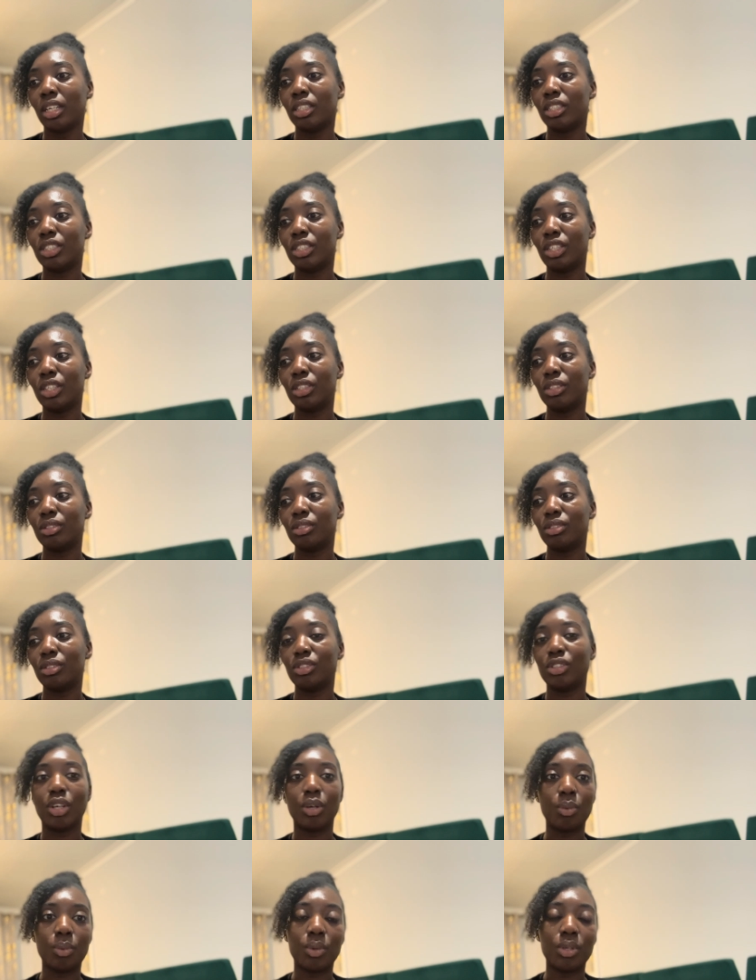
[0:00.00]
you
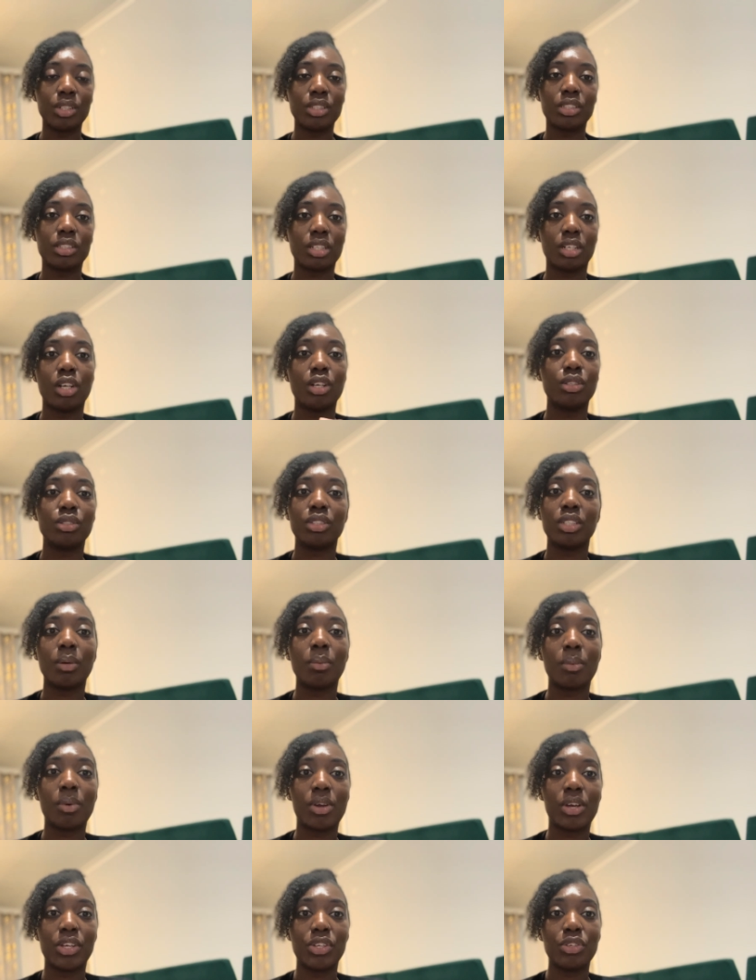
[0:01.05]
don't want to go
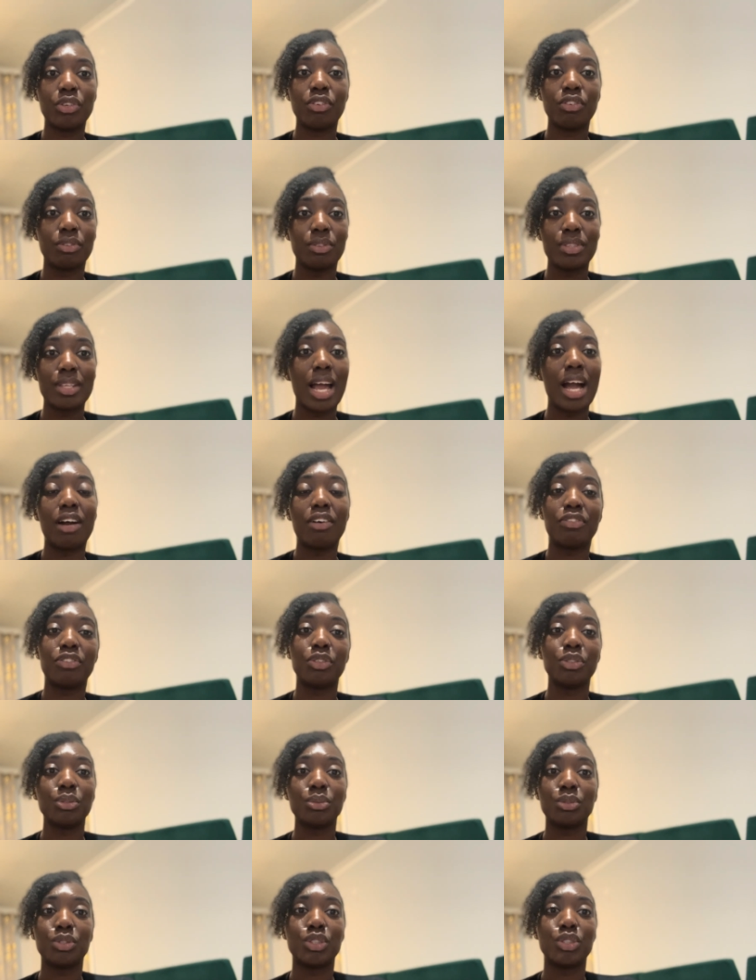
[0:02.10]
somewhere and you now
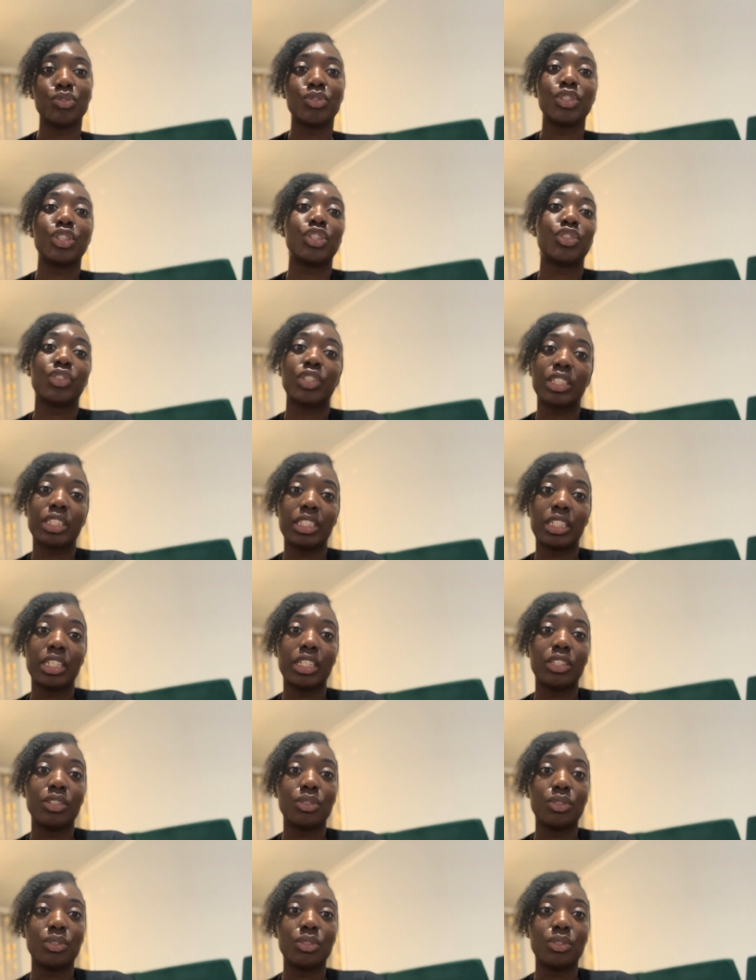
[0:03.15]
feel too restricted,